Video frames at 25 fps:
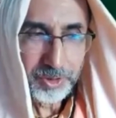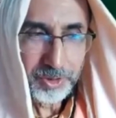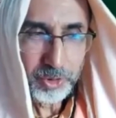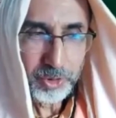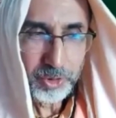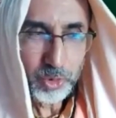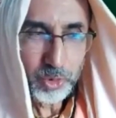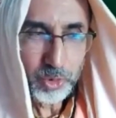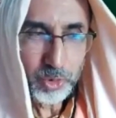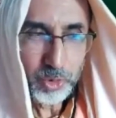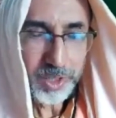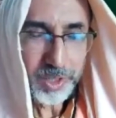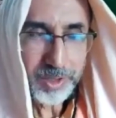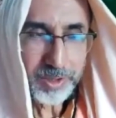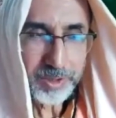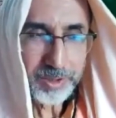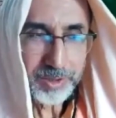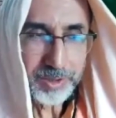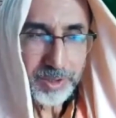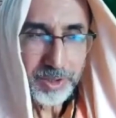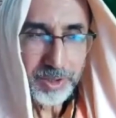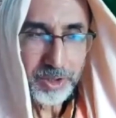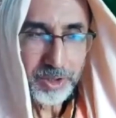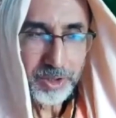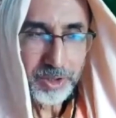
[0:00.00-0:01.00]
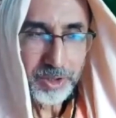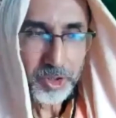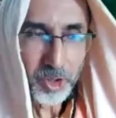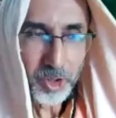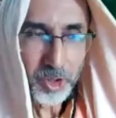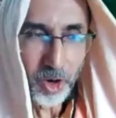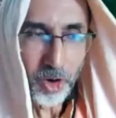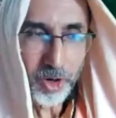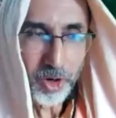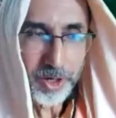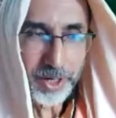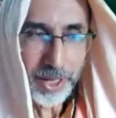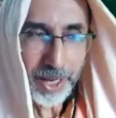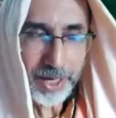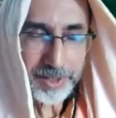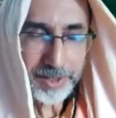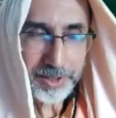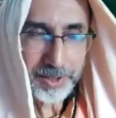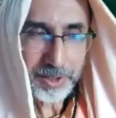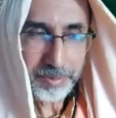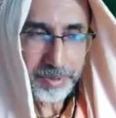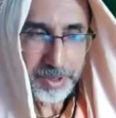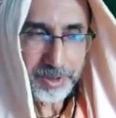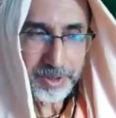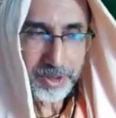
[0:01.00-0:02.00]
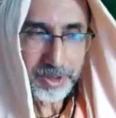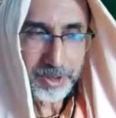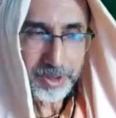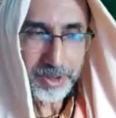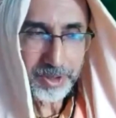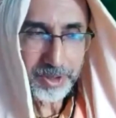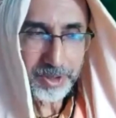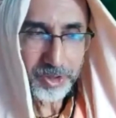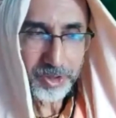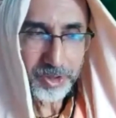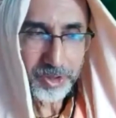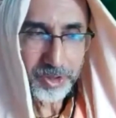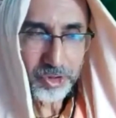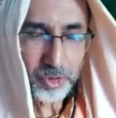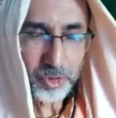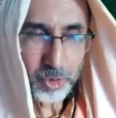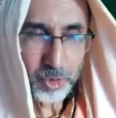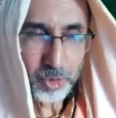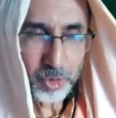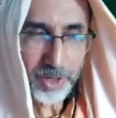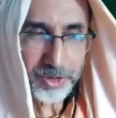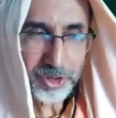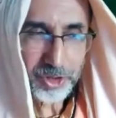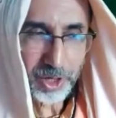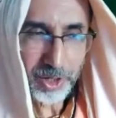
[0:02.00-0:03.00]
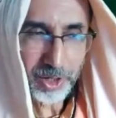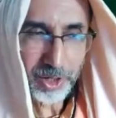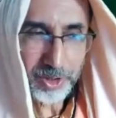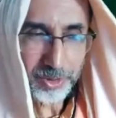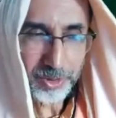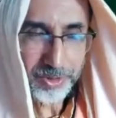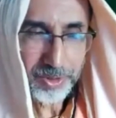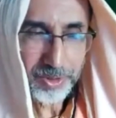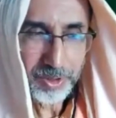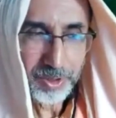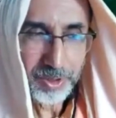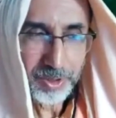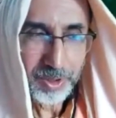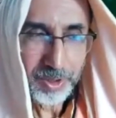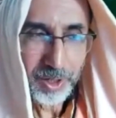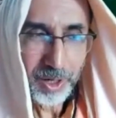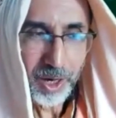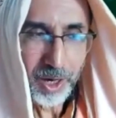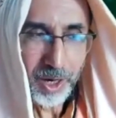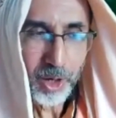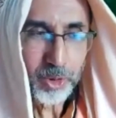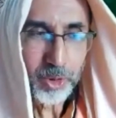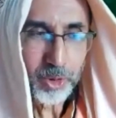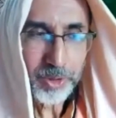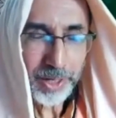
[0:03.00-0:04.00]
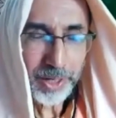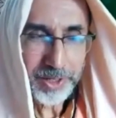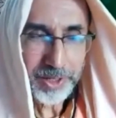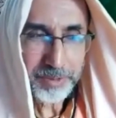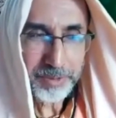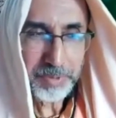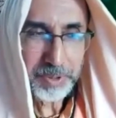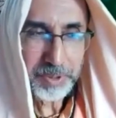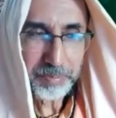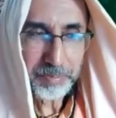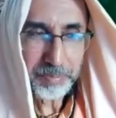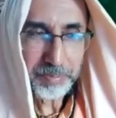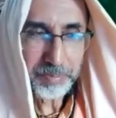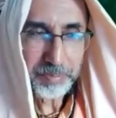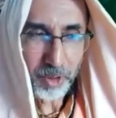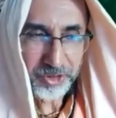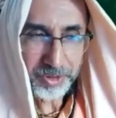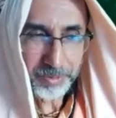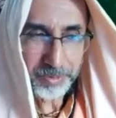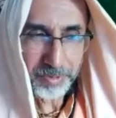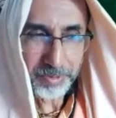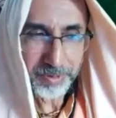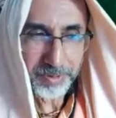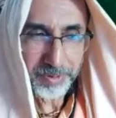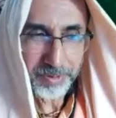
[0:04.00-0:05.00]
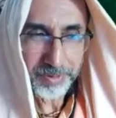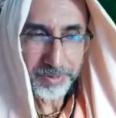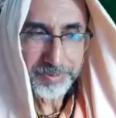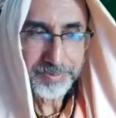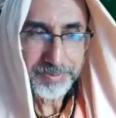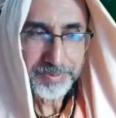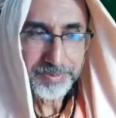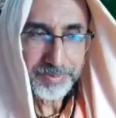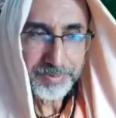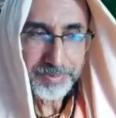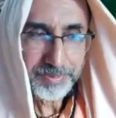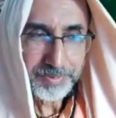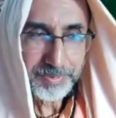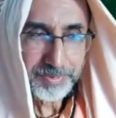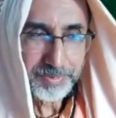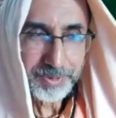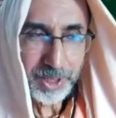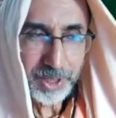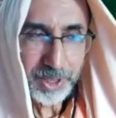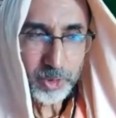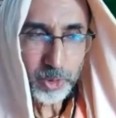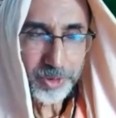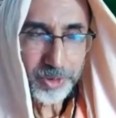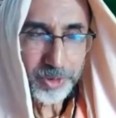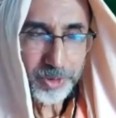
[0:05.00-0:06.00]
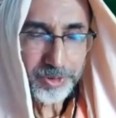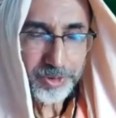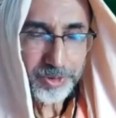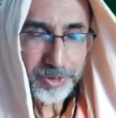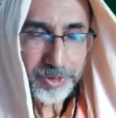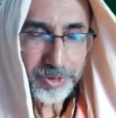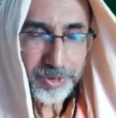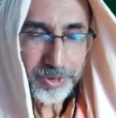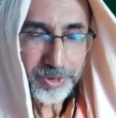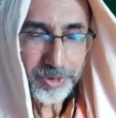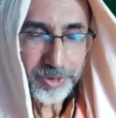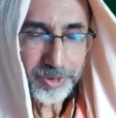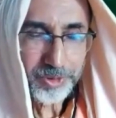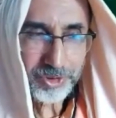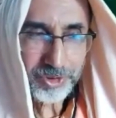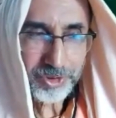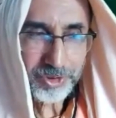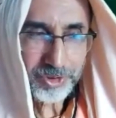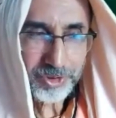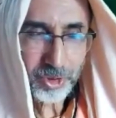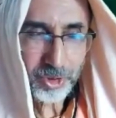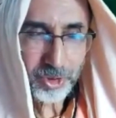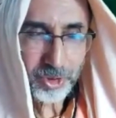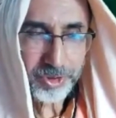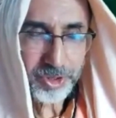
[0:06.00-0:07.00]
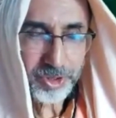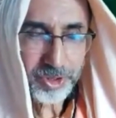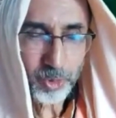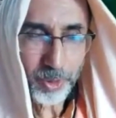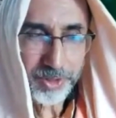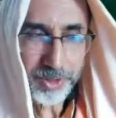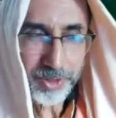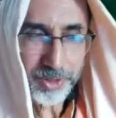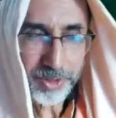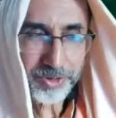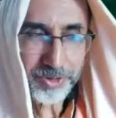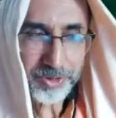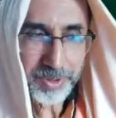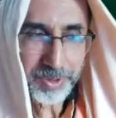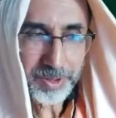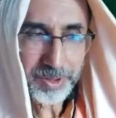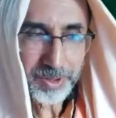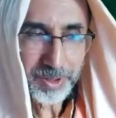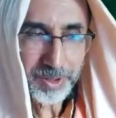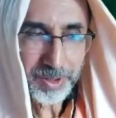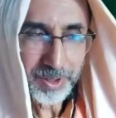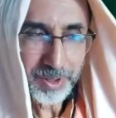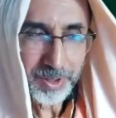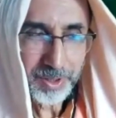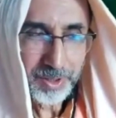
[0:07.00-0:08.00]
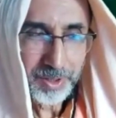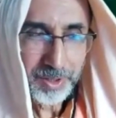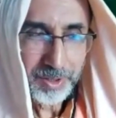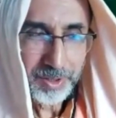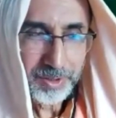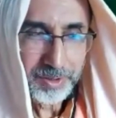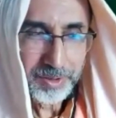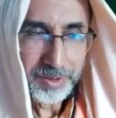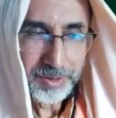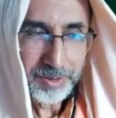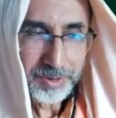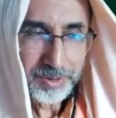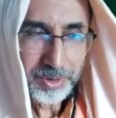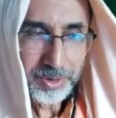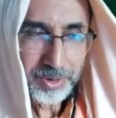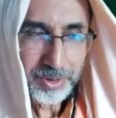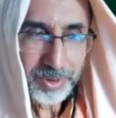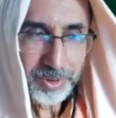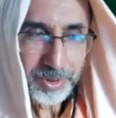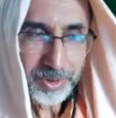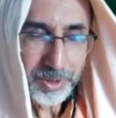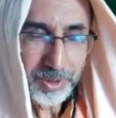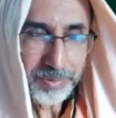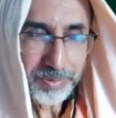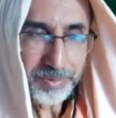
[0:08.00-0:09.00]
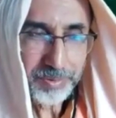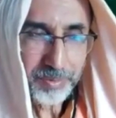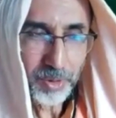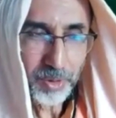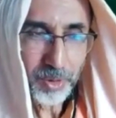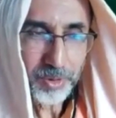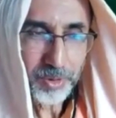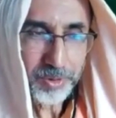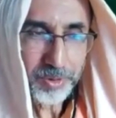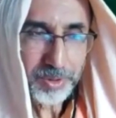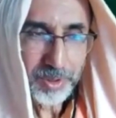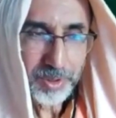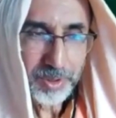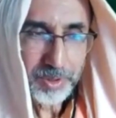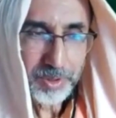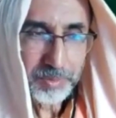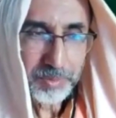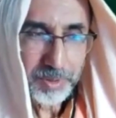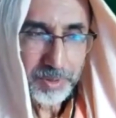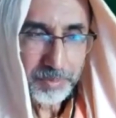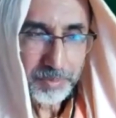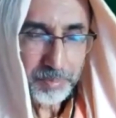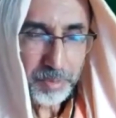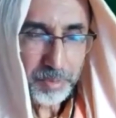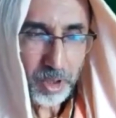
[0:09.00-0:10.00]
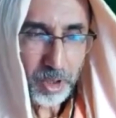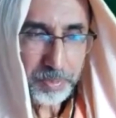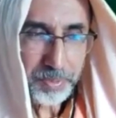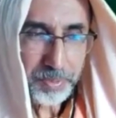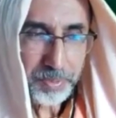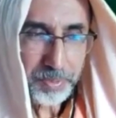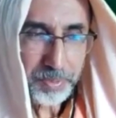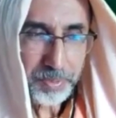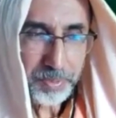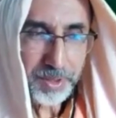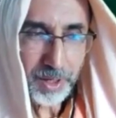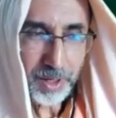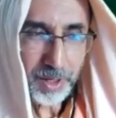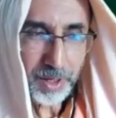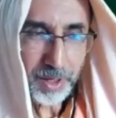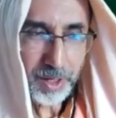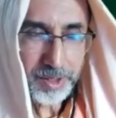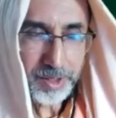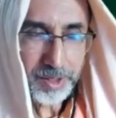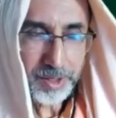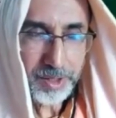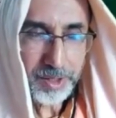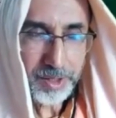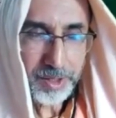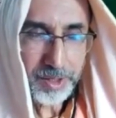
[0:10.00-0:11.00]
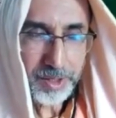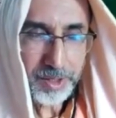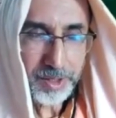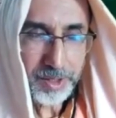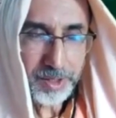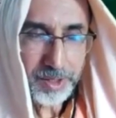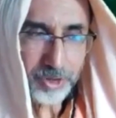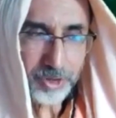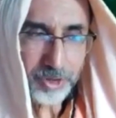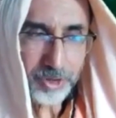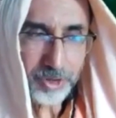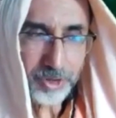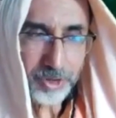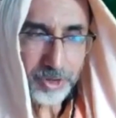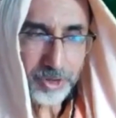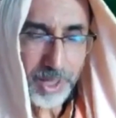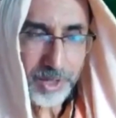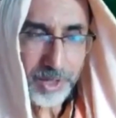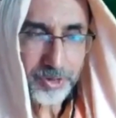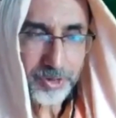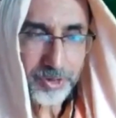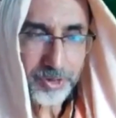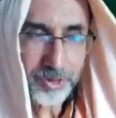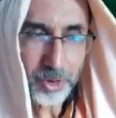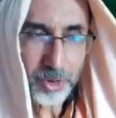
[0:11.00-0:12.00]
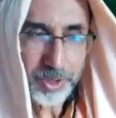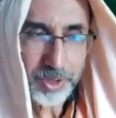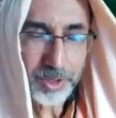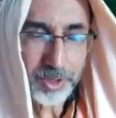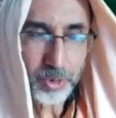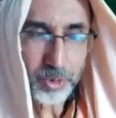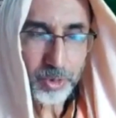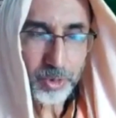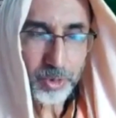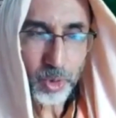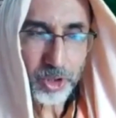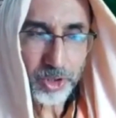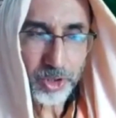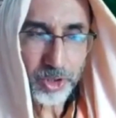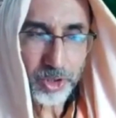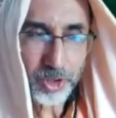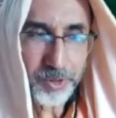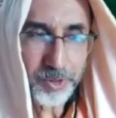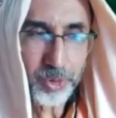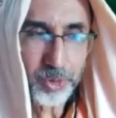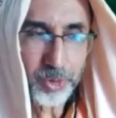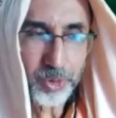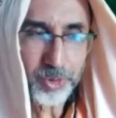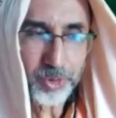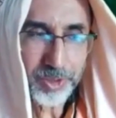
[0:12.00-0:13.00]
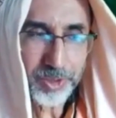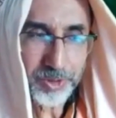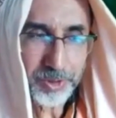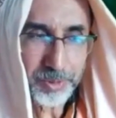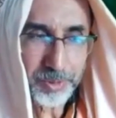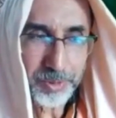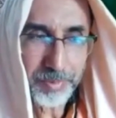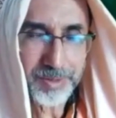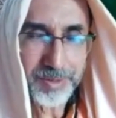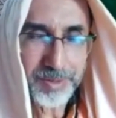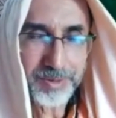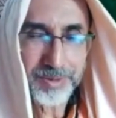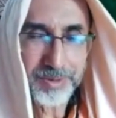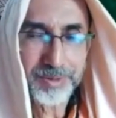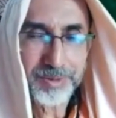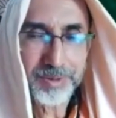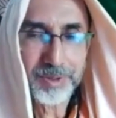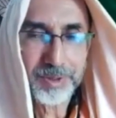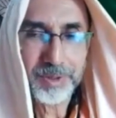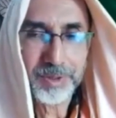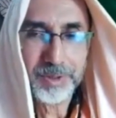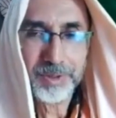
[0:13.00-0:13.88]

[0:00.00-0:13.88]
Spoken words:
doing wrong activities, su-durācāro. How can it be possible? That was his question. So he wants me to give more proper clarifications on that so that no confusion remains.